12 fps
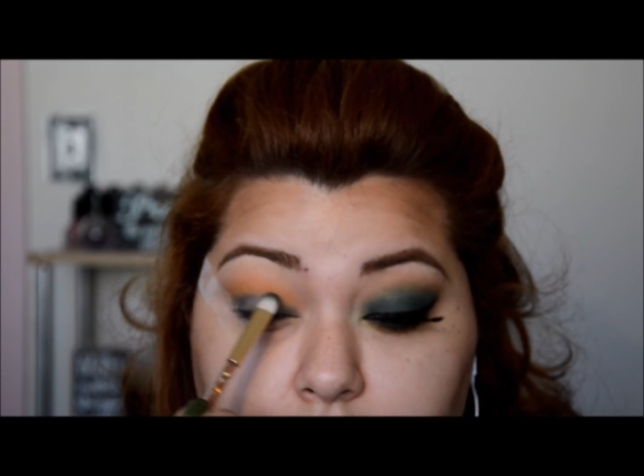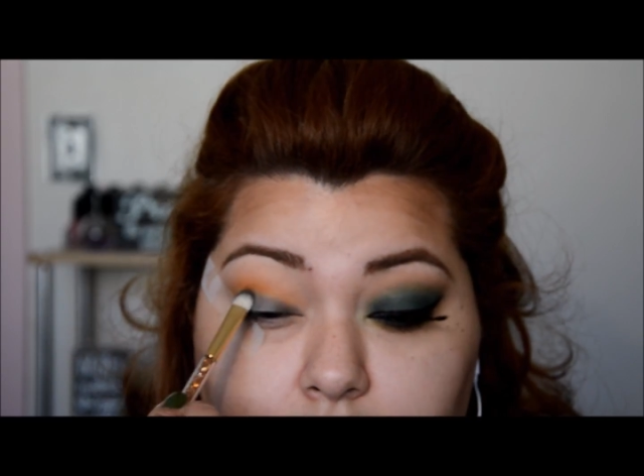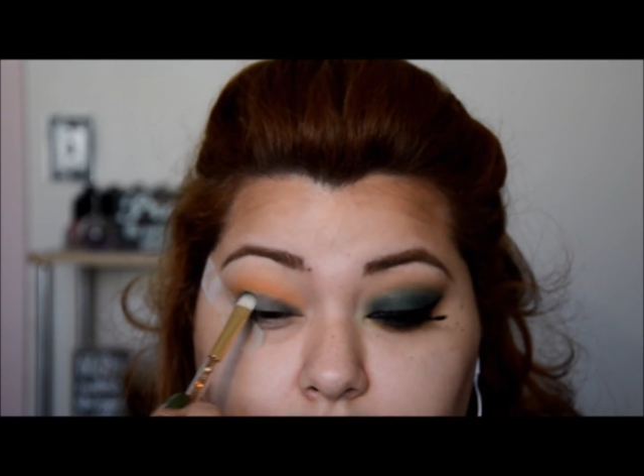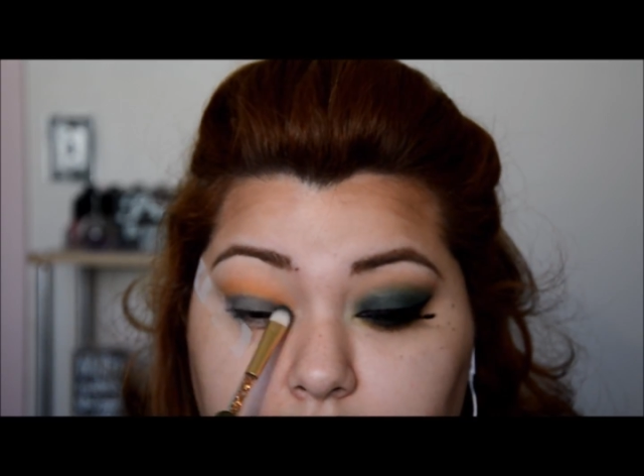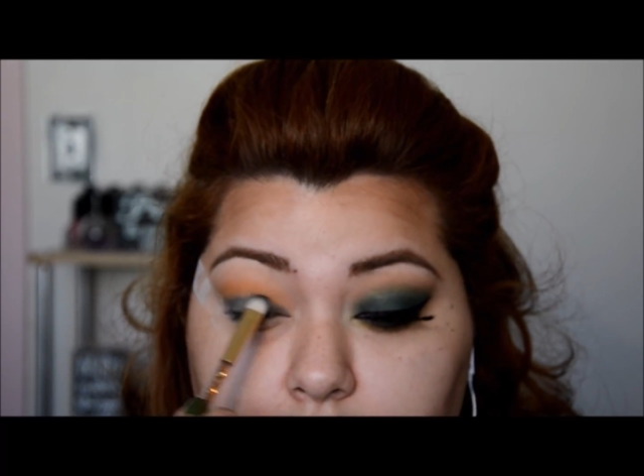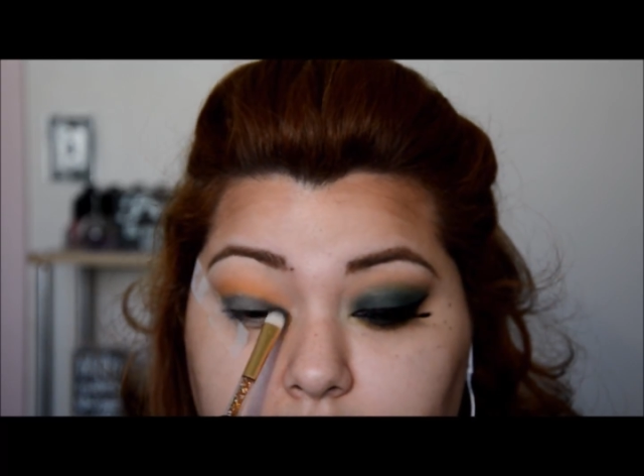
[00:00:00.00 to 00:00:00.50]

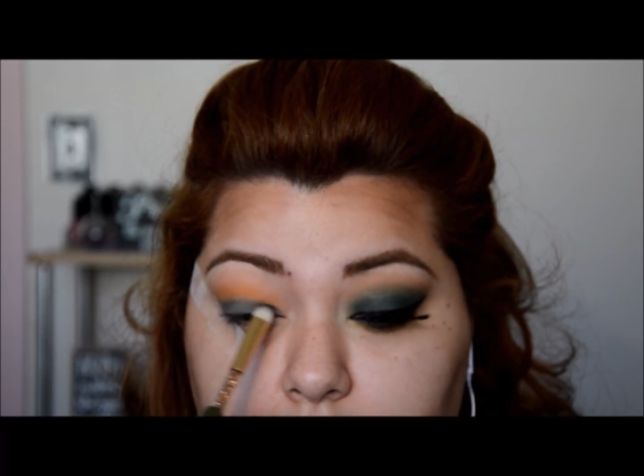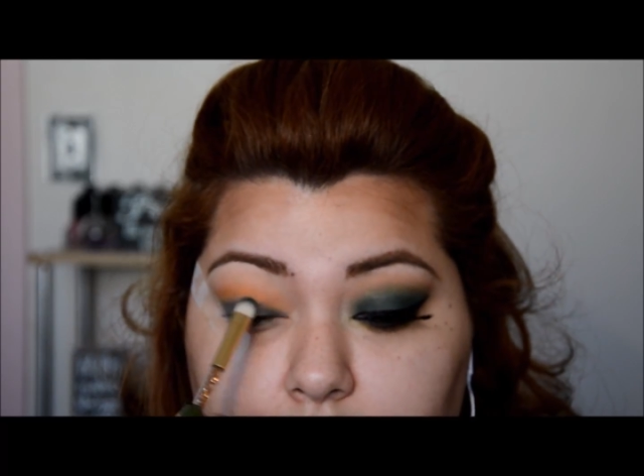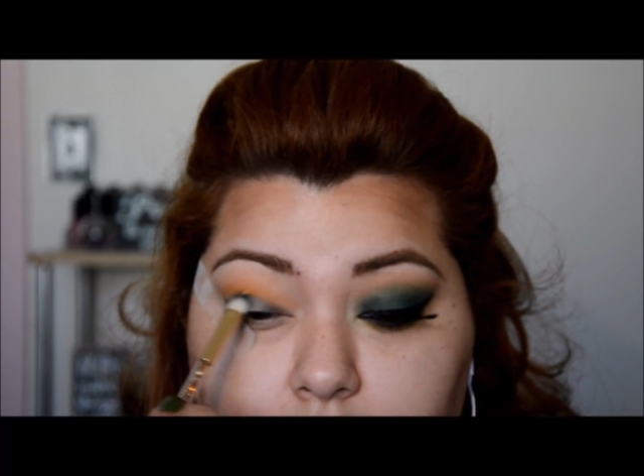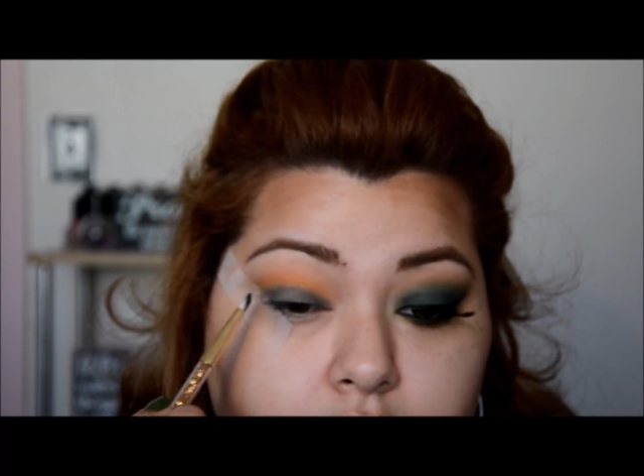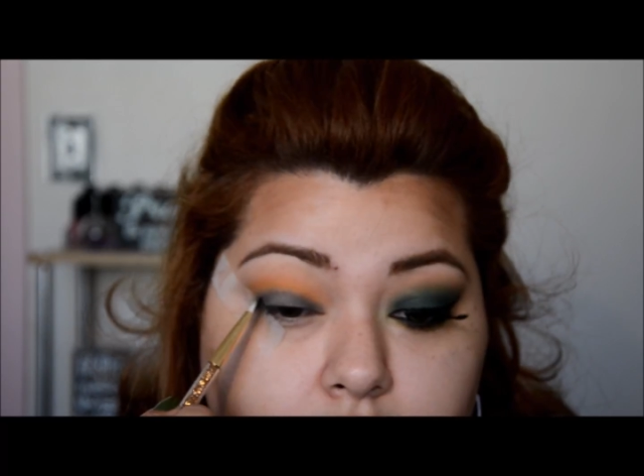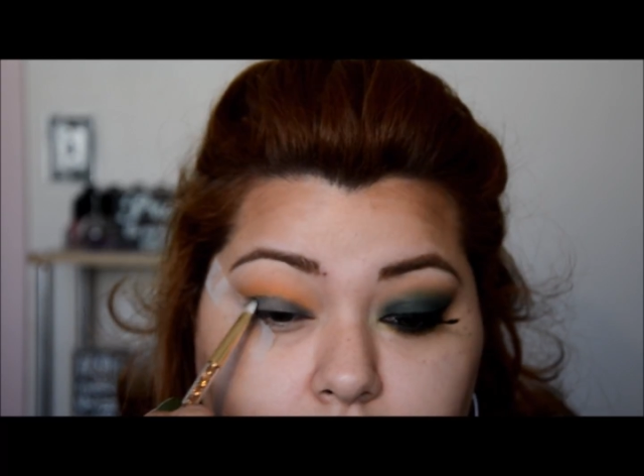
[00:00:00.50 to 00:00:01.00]
And I'm just
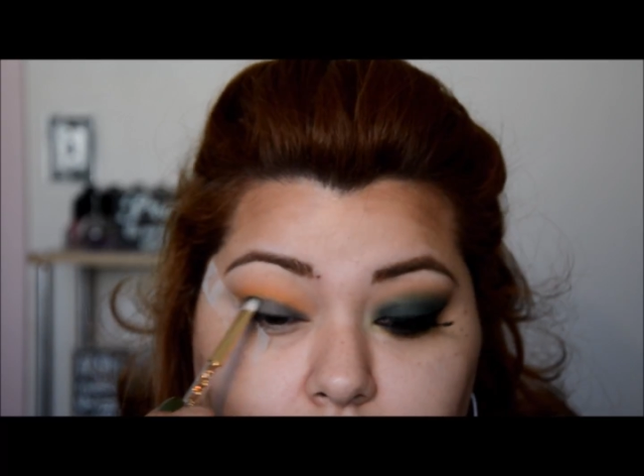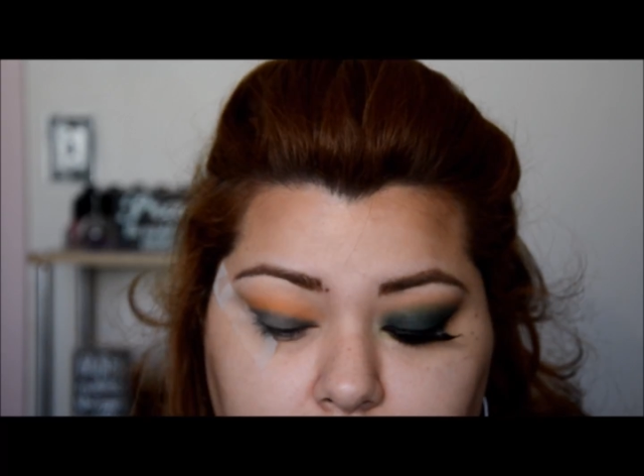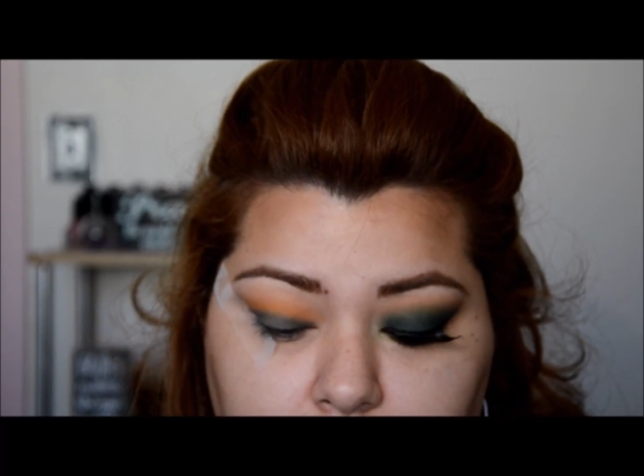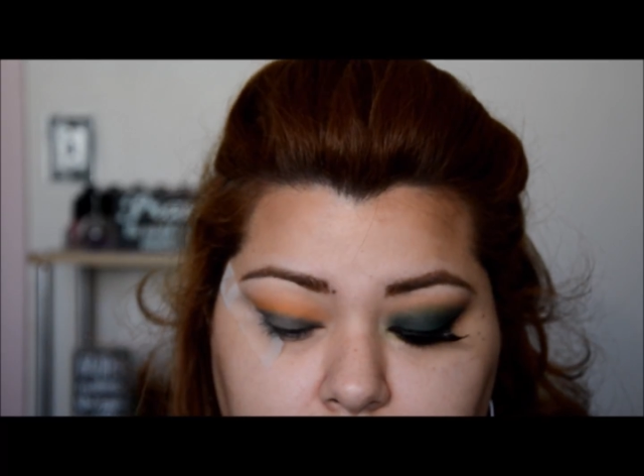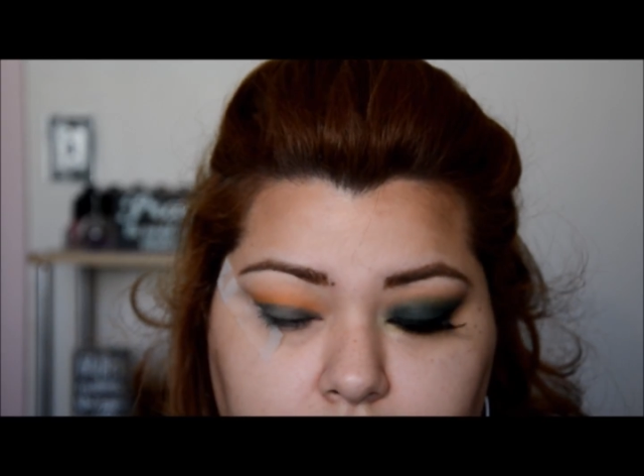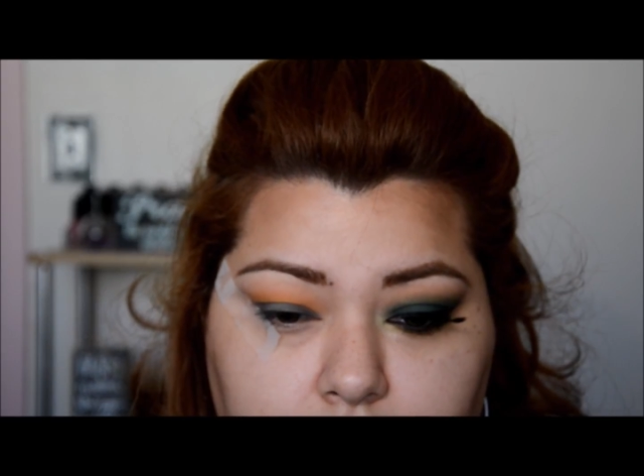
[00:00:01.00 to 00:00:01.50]
going to be
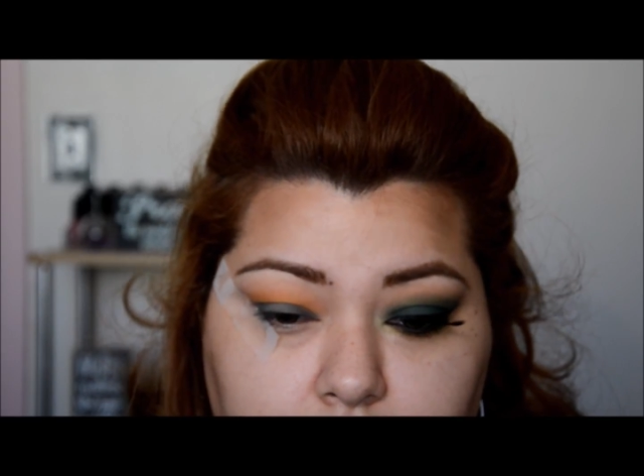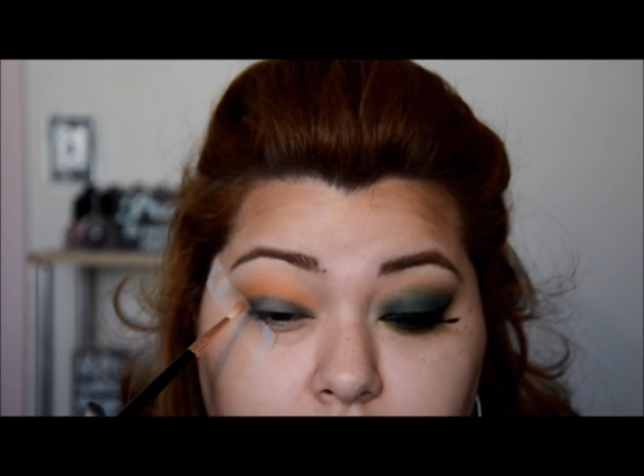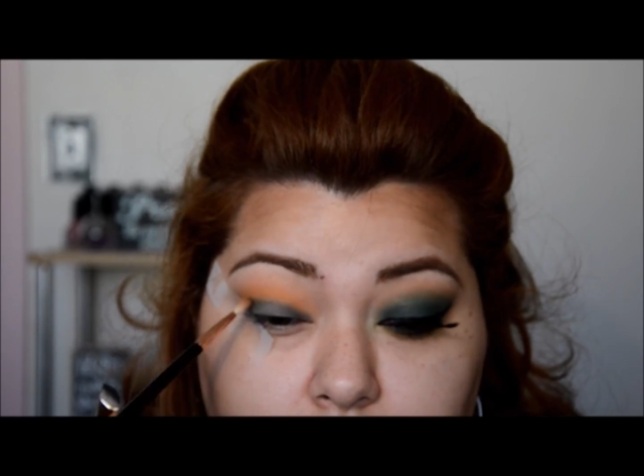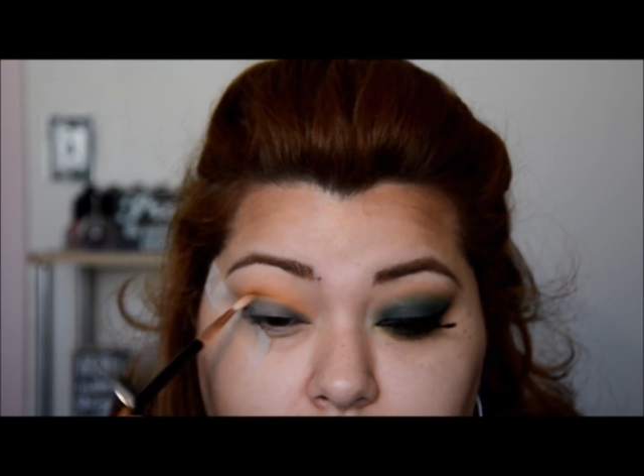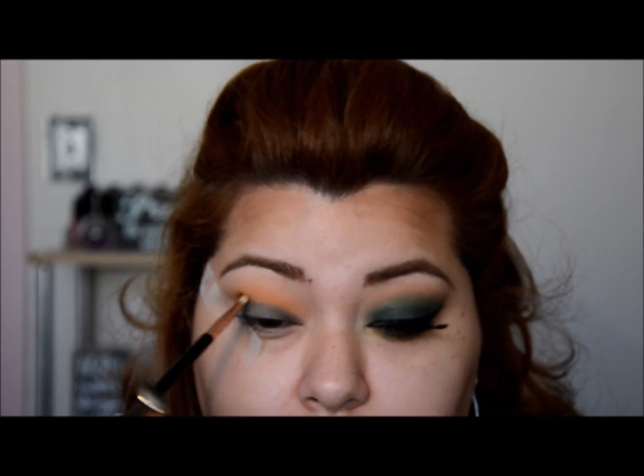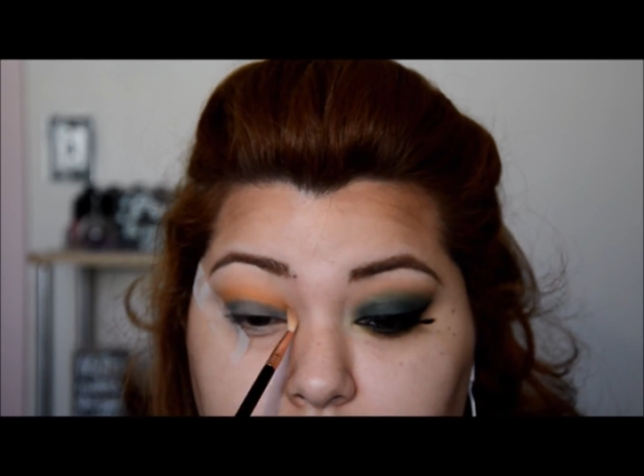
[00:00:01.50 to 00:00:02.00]
applying that with a
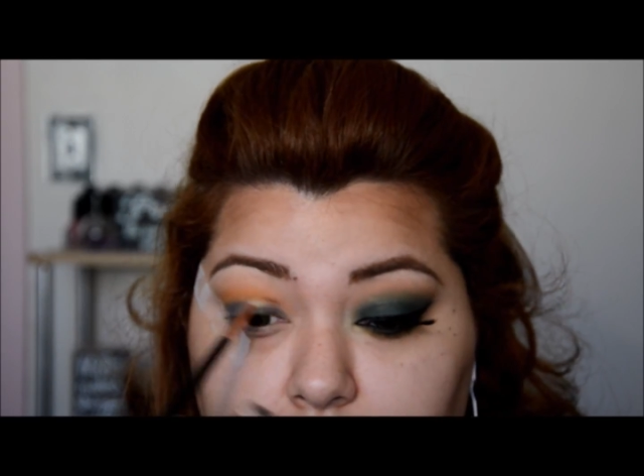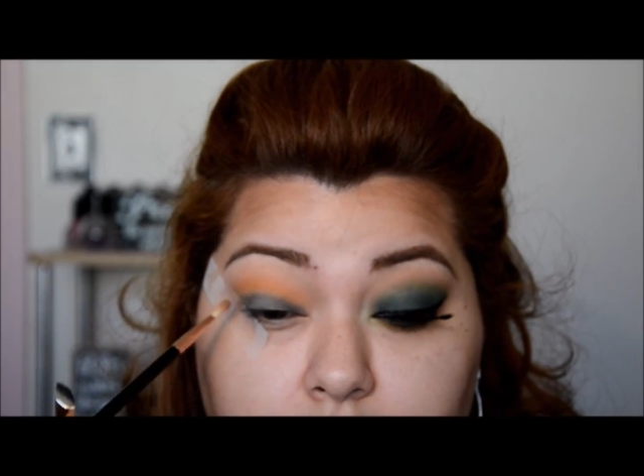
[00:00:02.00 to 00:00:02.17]
Face